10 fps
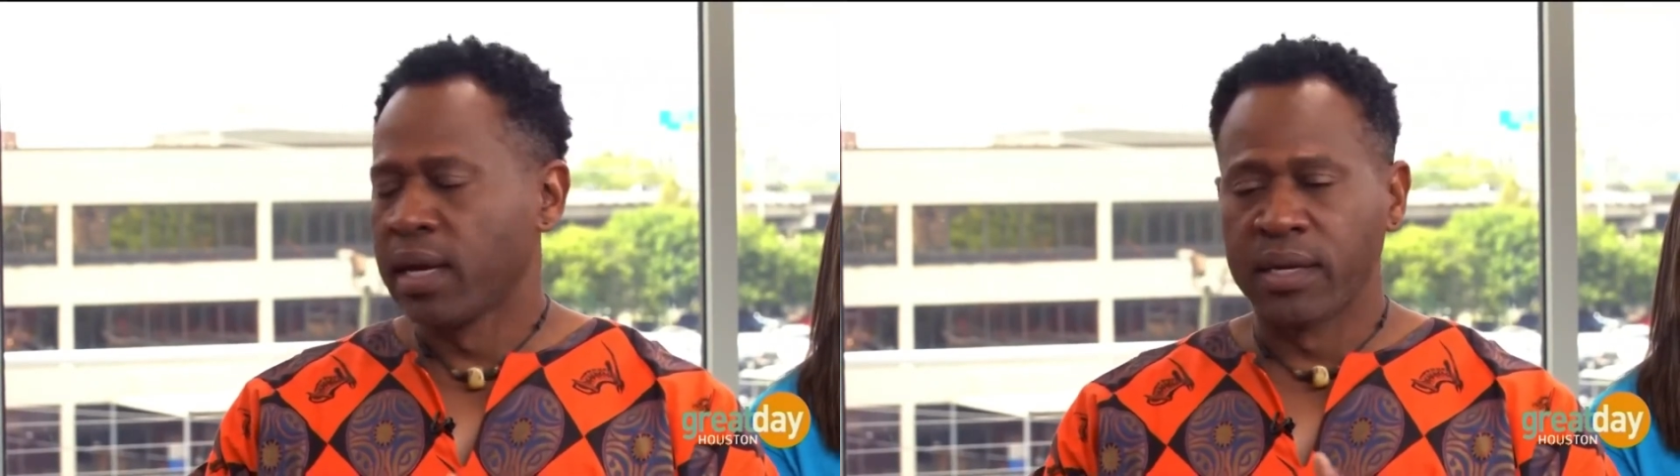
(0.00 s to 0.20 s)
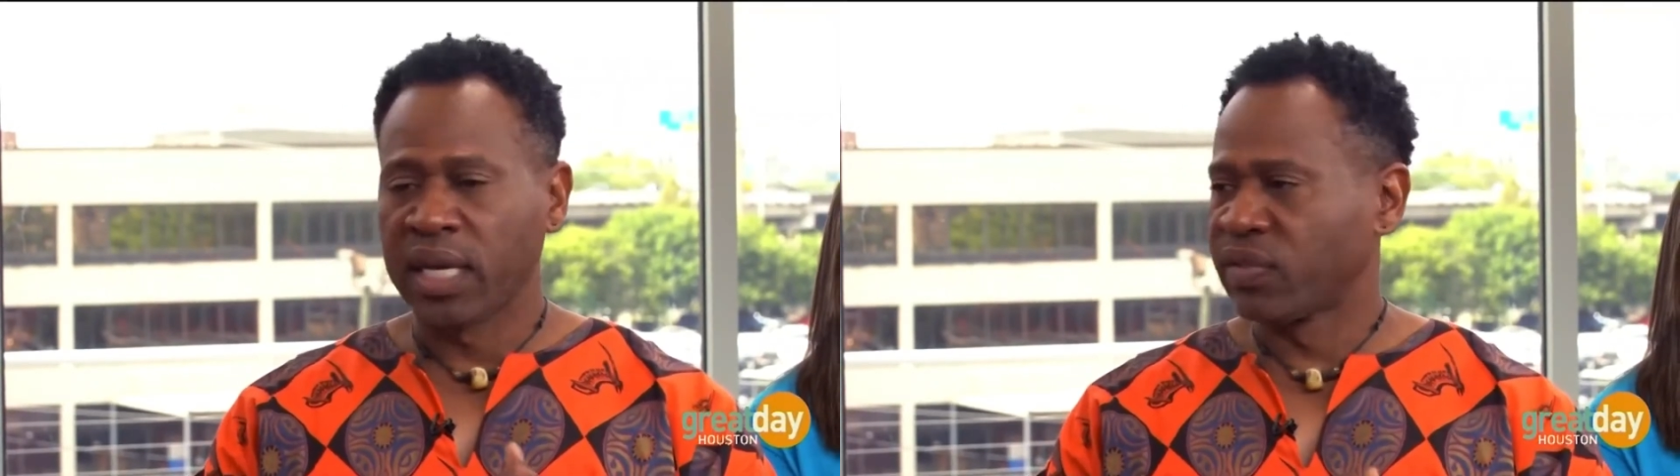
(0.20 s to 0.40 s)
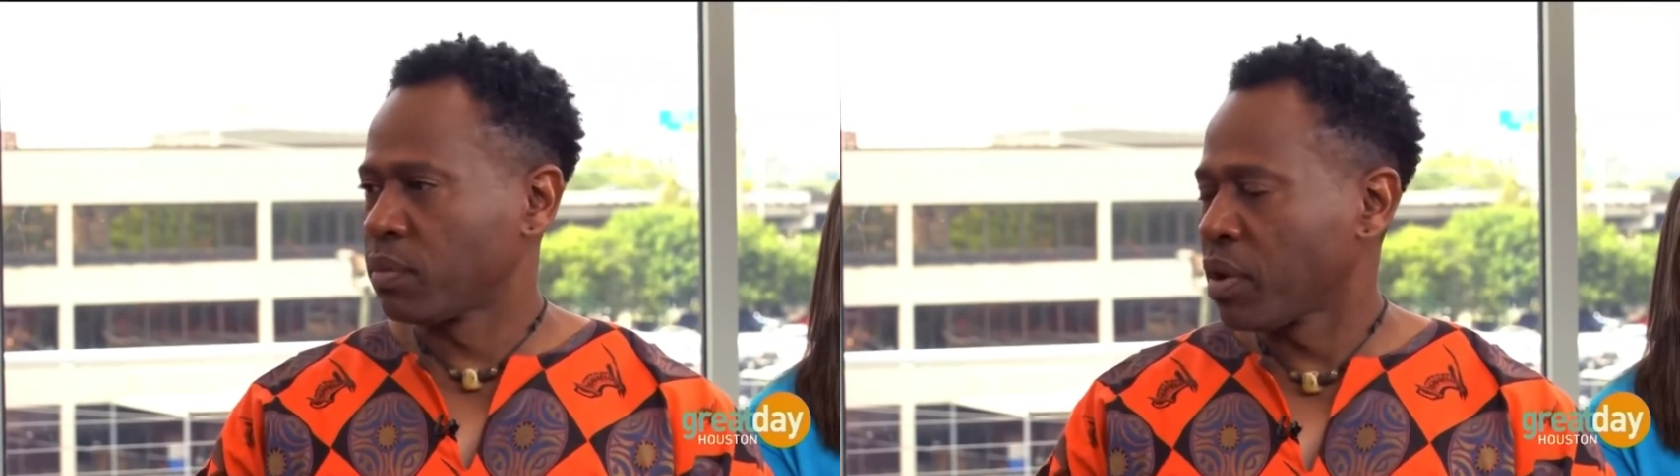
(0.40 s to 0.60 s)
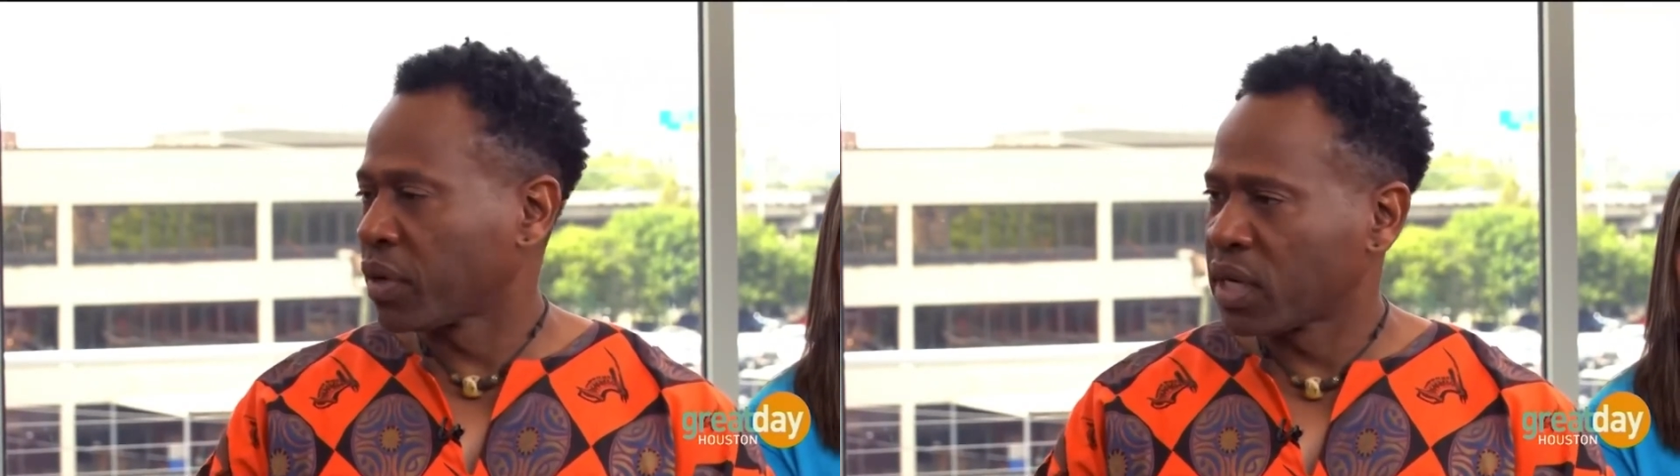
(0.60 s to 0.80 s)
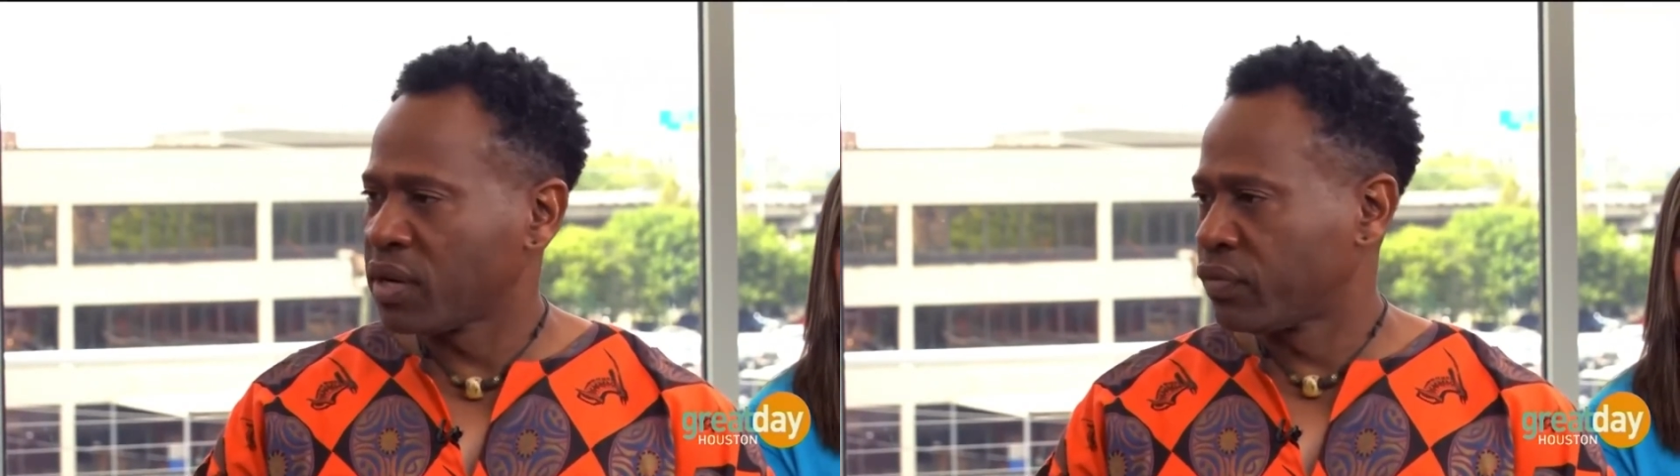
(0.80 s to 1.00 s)
Native
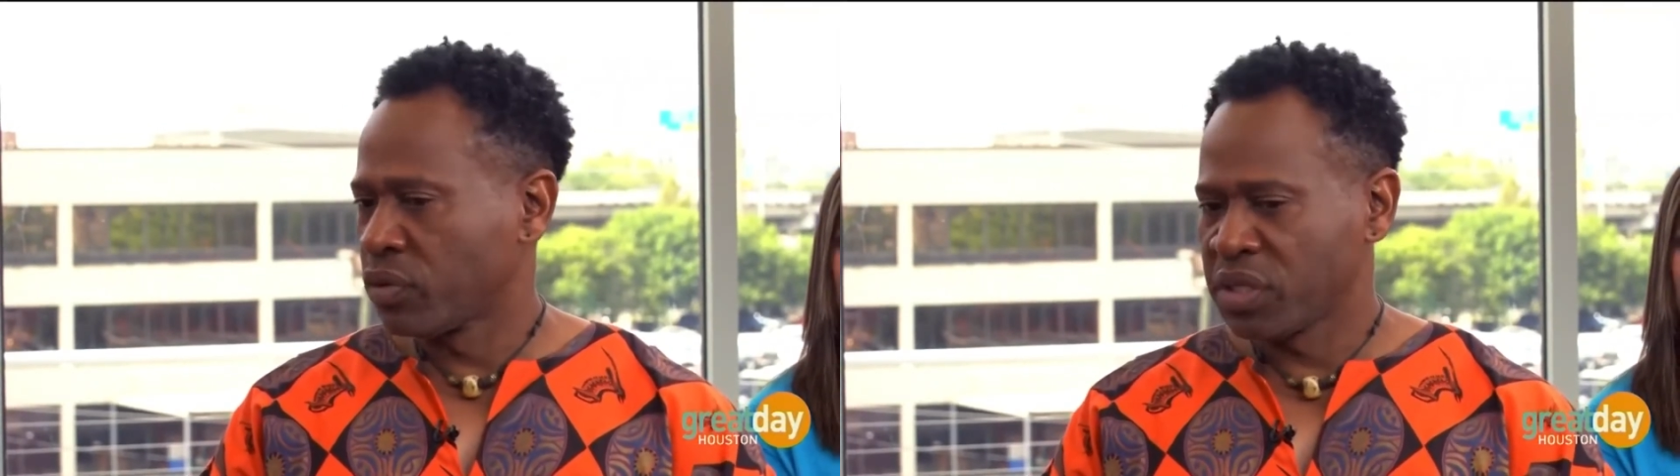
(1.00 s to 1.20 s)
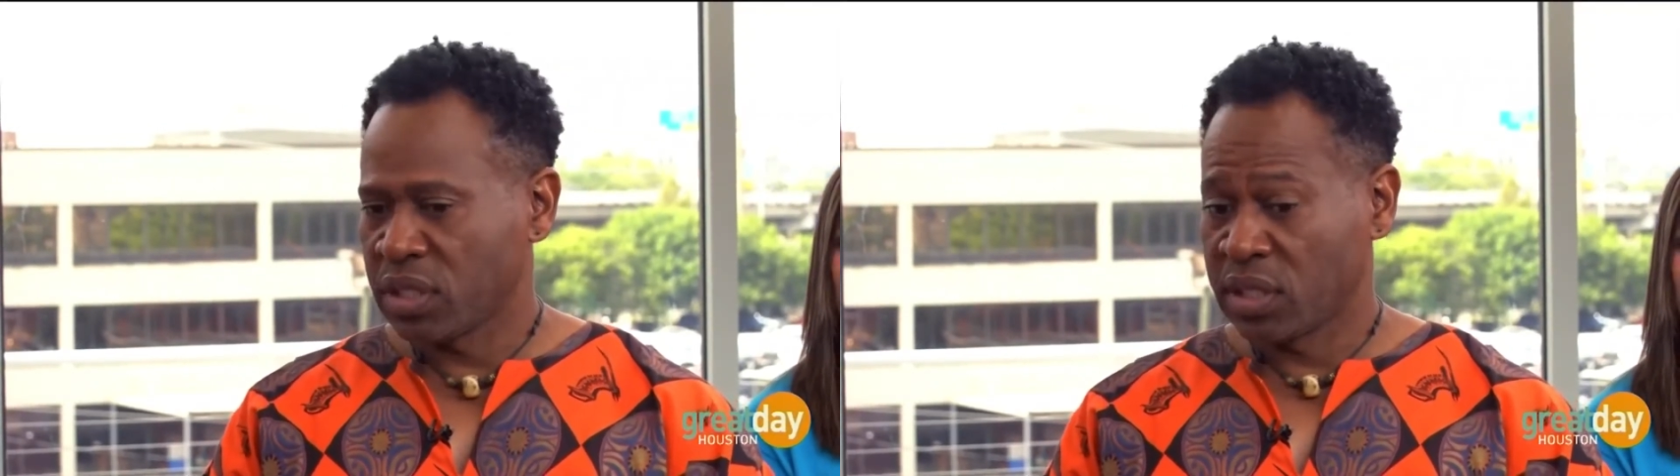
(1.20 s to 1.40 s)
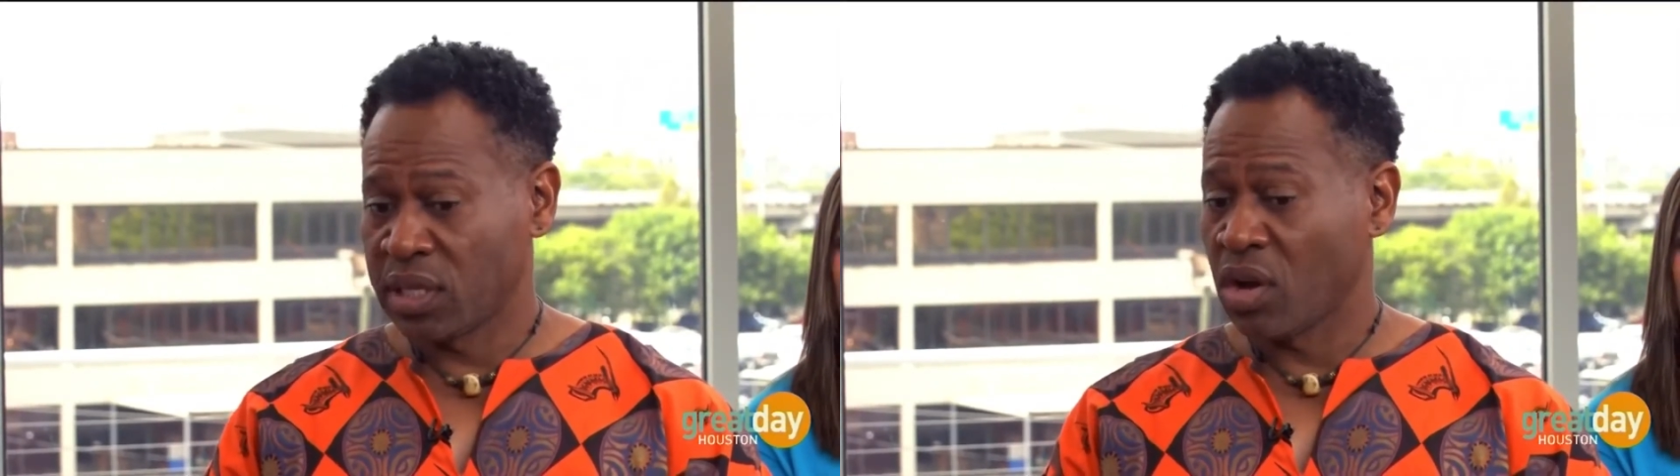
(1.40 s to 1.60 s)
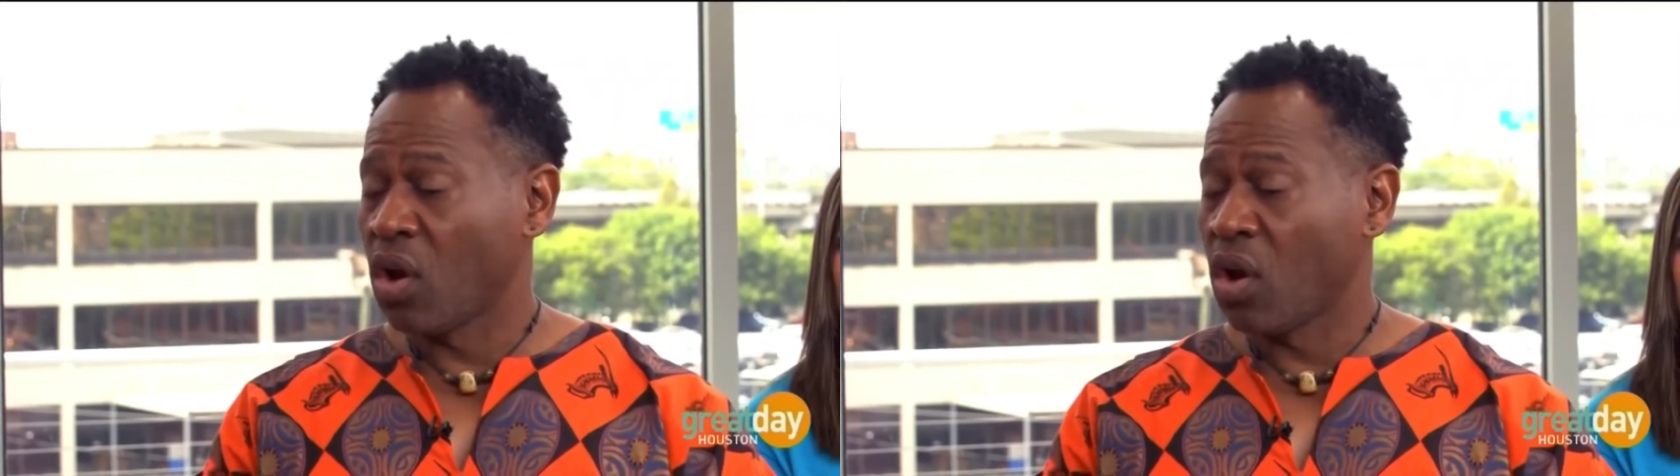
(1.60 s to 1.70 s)
American influences and